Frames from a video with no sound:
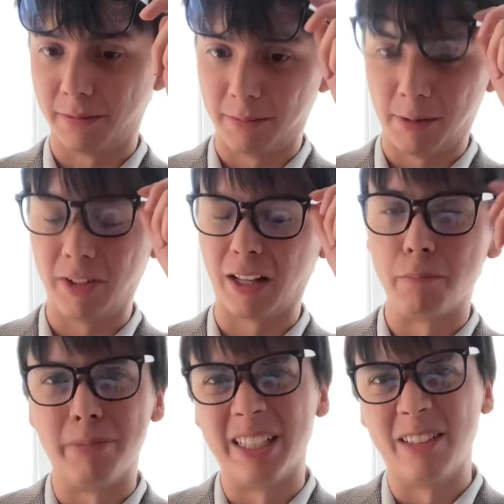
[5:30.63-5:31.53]
maybe
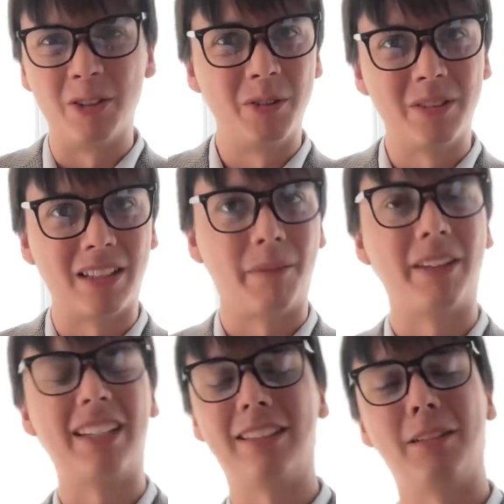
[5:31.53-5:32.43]
like beet juice, I'm
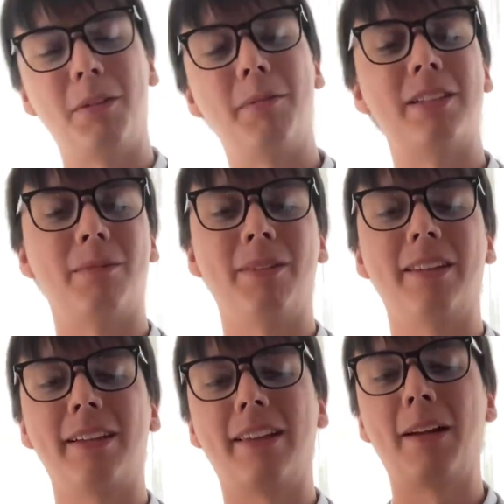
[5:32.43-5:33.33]
guessing, maybe
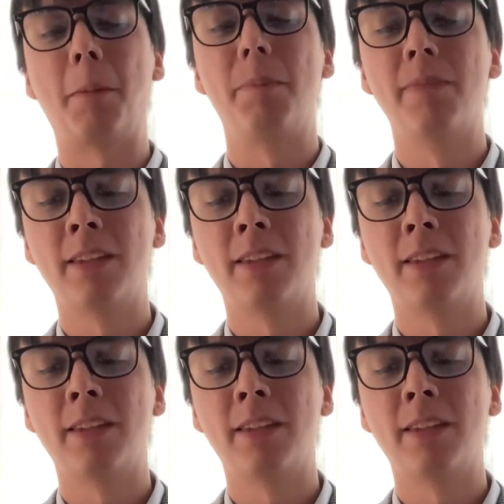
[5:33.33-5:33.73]
something like that.